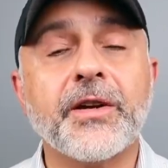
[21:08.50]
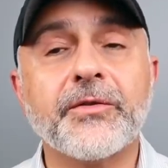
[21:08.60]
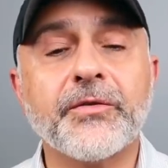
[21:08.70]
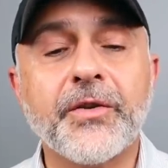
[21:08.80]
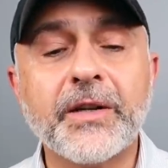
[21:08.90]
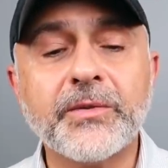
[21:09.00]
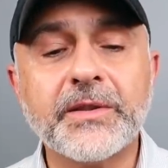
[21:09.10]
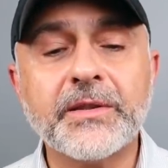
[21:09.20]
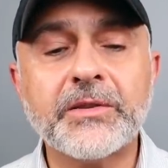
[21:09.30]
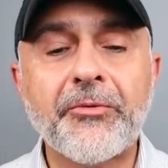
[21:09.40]
favorite
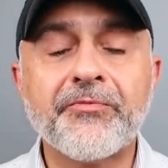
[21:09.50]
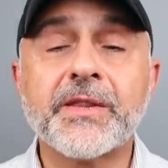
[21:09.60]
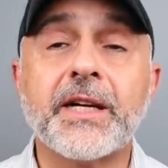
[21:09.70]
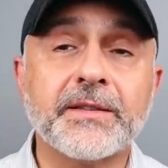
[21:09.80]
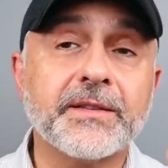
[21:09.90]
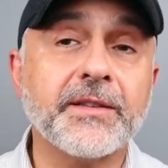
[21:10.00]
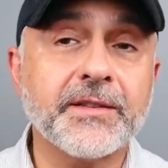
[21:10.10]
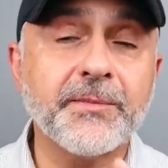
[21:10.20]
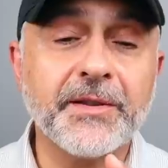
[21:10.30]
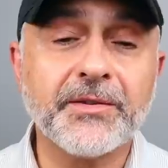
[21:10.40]
fragrances. That still
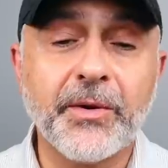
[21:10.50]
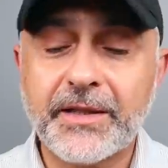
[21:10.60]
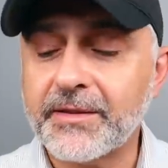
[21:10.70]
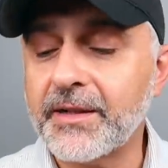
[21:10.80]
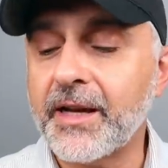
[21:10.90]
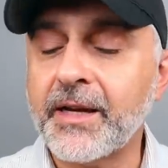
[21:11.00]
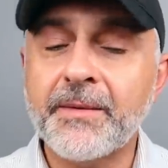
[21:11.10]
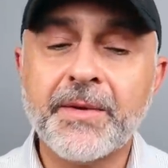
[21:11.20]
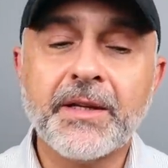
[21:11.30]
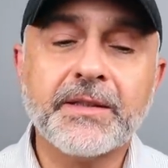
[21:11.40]
smells great
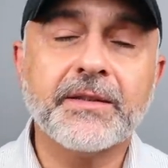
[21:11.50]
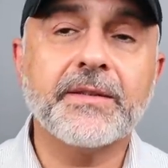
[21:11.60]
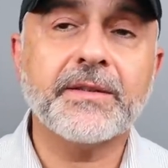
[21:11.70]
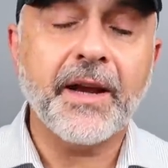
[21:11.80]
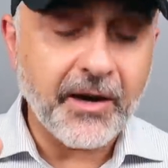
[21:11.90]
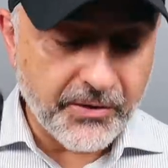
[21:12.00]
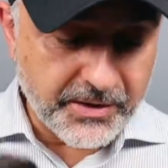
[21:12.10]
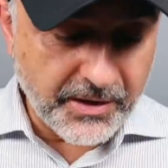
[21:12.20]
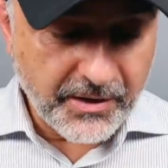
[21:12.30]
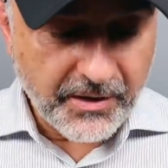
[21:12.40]
today. This is
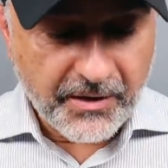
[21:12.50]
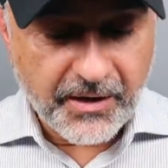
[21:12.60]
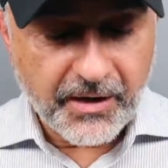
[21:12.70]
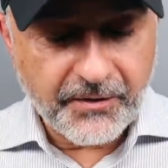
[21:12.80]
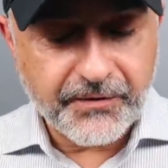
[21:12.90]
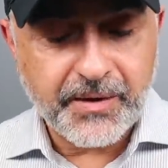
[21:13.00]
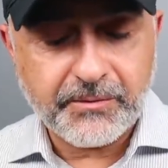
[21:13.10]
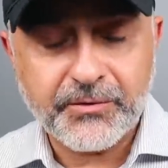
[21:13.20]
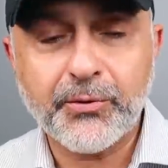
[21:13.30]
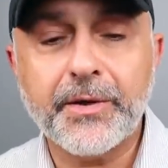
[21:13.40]
Herod uh,
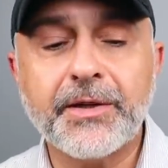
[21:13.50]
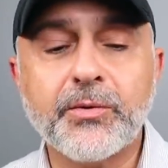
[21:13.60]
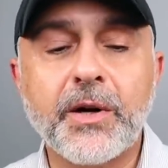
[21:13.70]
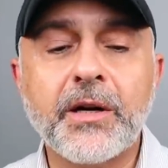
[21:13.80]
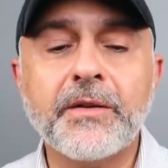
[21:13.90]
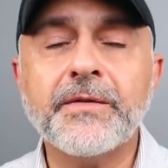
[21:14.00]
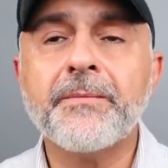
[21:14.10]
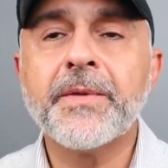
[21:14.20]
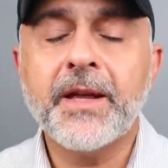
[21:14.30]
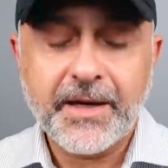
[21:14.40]
from 2012.
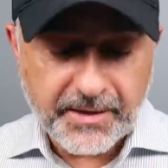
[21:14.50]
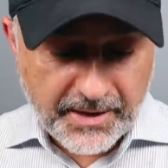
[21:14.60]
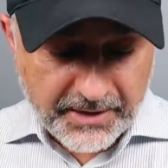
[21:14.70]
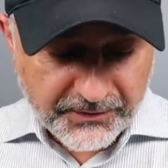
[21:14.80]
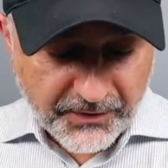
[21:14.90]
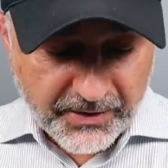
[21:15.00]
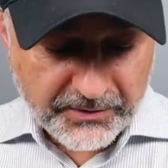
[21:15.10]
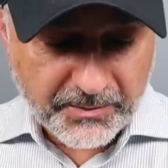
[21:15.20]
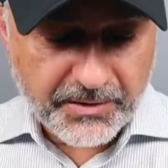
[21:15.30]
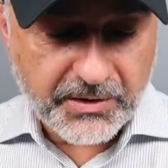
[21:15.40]
And the last
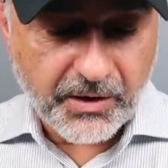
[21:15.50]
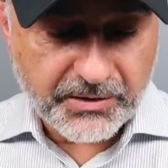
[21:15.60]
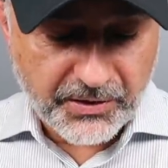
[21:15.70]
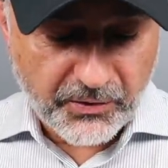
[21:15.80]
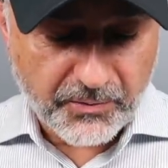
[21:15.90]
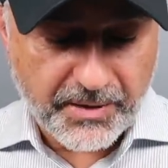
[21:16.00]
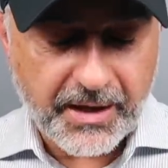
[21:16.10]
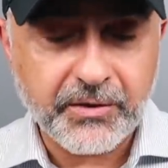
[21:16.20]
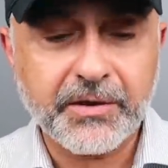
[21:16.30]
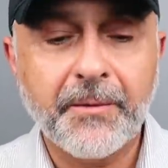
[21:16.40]
fragrance I'm gonna talk to you
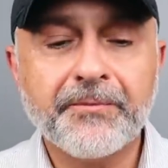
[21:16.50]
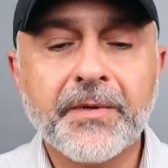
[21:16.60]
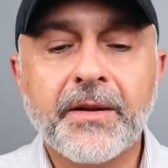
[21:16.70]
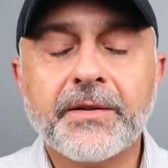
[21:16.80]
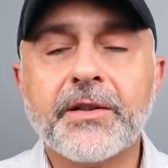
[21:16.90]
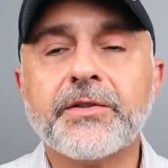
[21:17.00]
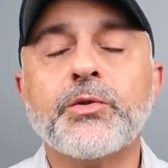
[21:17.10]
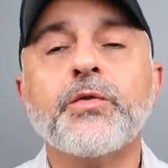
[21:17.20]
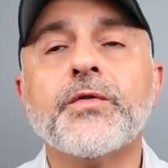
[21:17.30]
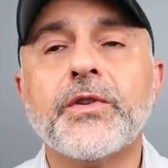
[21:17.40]
about there's
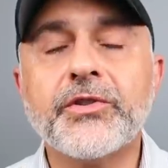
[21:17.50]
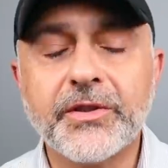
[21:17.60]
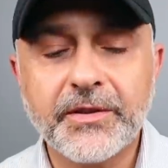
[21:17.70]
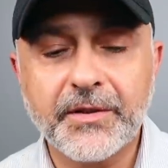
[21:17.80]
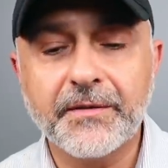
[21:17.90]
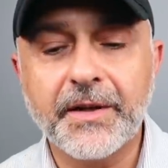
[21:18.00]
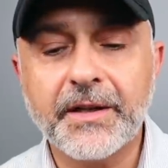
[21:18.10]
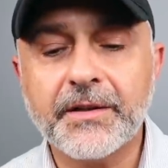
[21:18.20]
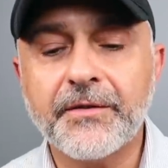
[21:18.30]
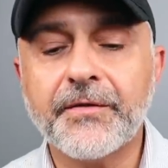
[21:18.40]
two versions of
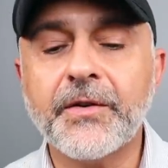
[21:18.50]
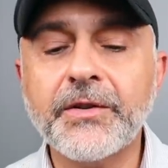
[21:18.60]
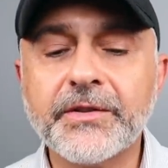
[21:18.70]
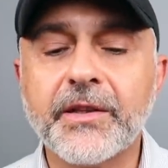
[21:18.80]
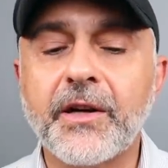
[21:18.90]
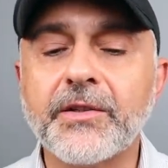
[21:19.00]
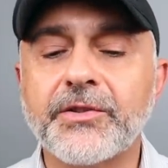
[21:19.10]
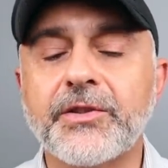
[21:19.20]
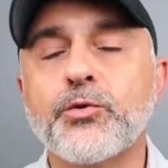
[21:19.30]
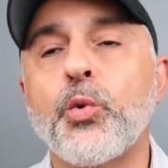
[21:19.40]
it. First
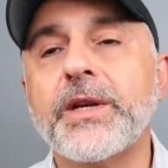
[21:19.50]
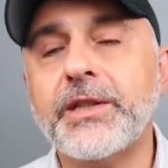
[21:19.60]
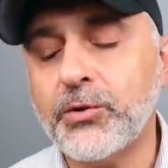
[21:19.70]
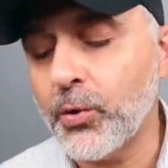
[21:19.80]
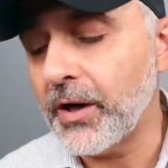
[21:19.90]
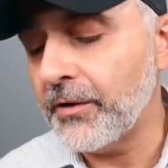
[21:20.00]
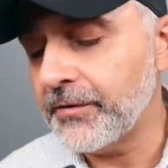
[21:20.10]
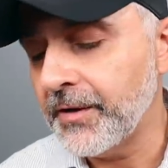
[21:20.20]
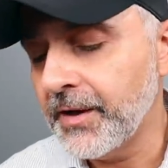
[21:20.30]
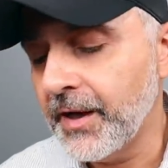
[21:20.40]
launched in
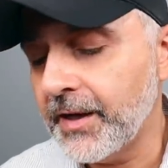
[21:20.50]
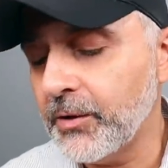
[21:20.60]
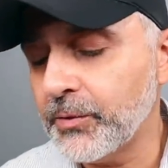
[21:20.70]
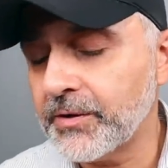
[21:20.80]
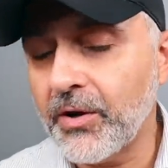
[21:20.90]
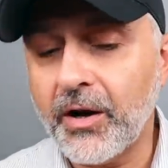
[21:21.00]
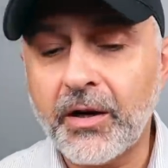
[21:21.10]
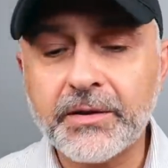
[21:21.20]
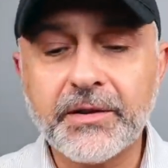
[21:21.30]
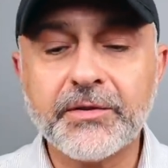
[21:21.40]
2012, and it was
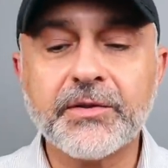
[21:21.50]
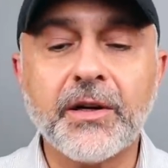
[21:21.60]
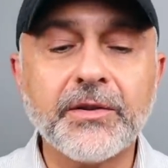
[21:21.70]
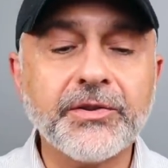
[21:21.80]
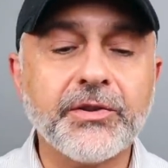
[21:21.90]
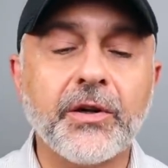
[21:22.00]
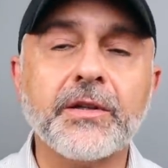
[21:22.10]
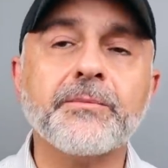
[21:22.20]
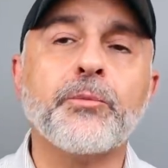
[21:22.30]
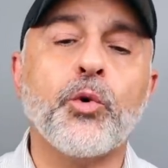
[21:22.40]
called Songe
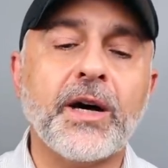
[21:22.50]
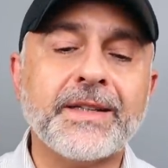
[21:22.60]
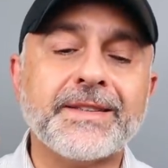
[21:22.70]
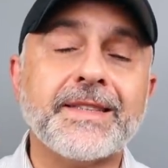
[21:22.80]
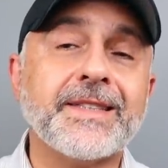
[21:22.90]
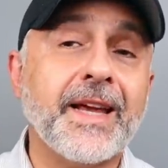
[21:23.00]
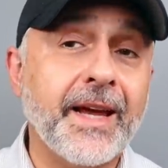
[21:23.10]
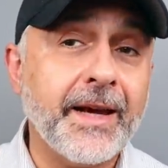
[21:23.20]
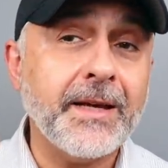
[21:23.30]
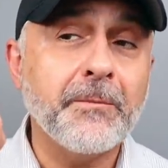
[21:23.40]
d'un Bois
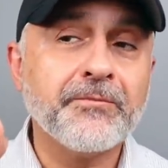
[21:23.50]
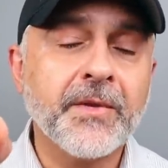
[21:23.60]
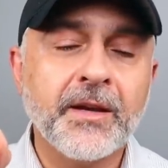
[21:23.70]
d'Été.